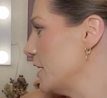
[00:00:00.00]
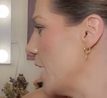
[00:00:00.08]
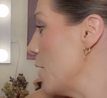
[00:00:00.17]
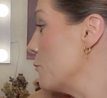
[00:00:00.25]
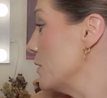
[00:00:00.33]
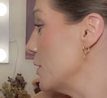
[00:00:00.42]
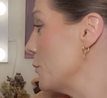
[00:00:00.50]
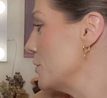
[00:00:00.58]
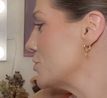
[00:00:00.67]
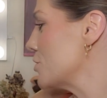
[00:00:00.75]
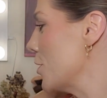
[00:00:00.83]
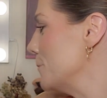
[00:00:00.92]
I really want to
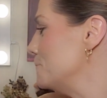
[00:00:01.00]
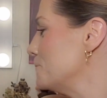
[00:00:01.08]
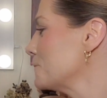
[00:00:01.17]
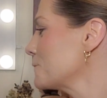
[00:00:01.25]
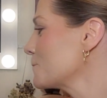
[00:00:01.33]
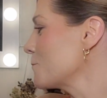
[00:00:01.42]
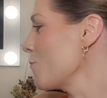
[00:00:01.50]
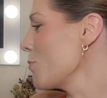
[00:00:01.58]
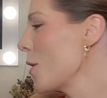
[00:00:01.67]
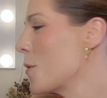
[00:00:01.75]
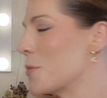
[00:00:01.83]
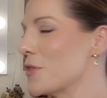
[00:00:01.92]
start
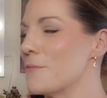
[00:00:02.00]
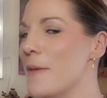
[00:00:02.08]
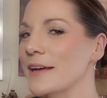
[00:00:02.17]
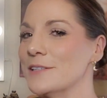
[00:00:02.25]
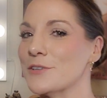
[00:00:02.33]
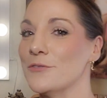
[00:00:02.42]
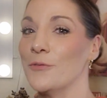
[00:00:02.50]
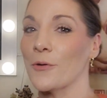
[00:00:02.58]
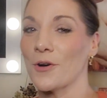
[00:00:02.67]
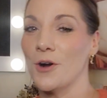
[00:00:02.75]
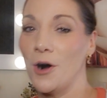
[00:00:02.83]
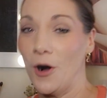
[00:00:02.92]
with my
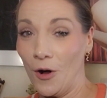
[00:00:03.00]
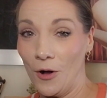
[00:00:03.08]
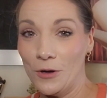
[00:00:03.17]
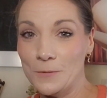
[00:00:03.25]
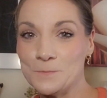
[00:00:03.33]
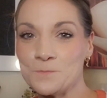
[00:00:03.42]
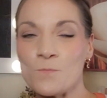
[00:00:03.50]
Sephora haul